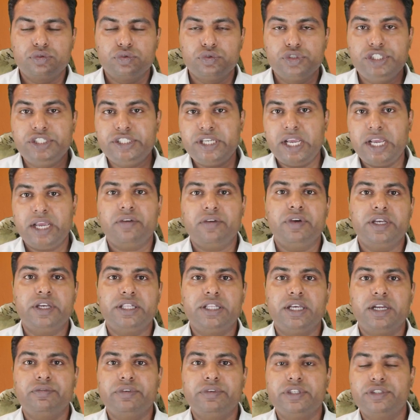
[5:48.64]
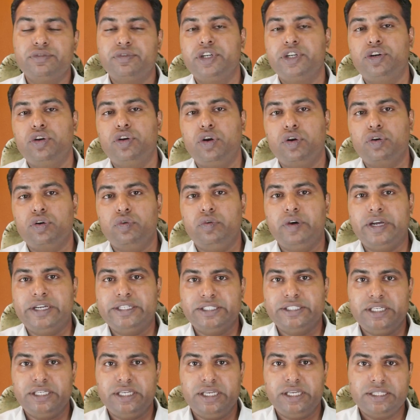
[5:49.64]
check whether vishwajit.org
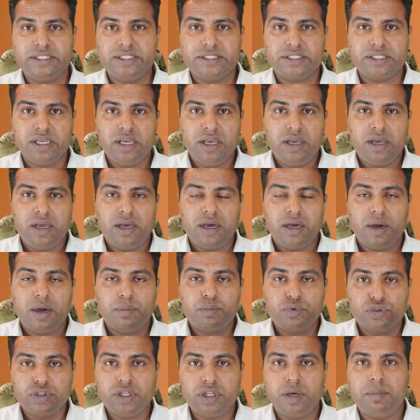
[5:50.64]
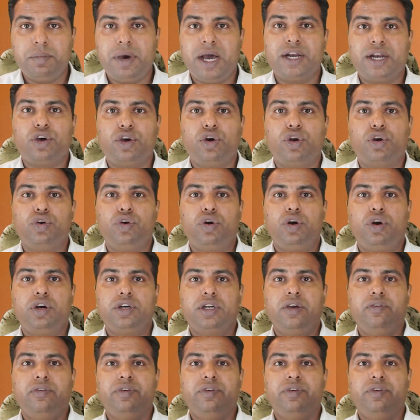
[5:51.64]
is up to the mark or not,